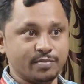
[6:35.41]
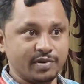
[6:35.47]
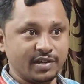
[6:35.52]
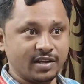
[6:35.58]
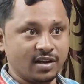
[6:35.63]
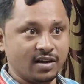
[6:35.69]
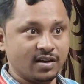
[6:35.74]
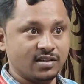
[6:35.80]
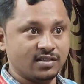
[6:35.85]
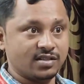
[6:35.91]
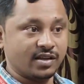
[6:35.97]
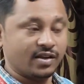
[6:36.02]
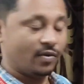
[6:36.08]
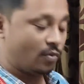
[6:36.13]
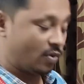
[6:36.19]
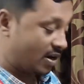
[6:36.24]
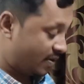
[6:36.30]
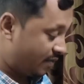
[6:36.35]
because
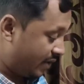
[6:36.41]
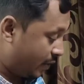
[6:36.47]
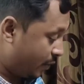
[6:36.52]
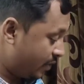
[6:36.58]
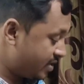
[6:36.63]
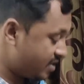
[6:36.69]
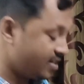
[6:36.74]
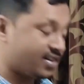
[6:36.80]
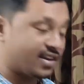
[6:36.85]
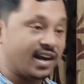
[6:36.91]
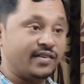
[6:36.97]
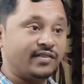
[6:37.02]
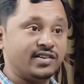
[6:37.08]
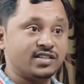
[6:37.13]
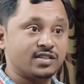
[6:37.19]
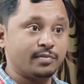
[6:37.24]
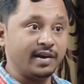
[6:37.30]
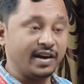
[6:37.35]
what we do is, in
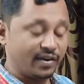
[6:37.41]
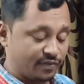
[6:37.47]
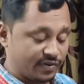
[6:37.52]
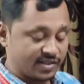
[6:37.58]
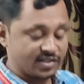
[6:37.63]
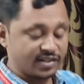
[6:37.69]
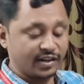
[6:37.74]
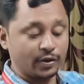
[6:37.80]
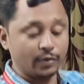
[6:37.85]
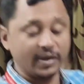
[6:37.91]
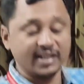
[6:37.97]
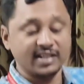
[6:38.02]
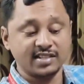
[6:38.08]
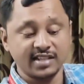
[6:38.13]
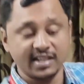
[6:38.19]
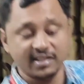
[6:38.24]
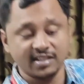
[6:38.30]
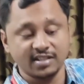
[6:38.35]
conventional manufacturing, you can
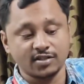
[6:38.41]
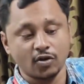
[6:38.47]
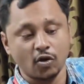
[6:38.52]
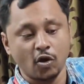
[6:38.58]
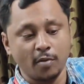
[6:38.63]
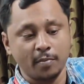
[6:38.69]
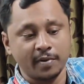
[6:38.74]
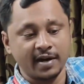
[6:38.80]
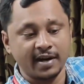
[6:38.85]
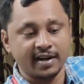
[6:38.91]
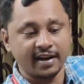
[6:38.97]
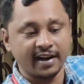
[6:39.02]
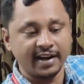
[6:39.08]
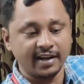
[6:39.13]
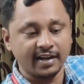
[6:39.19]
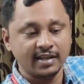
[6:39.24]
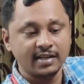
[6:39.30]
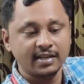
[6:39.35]
see this component,
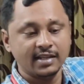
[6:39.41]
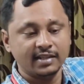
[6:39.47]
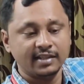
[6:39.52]
right?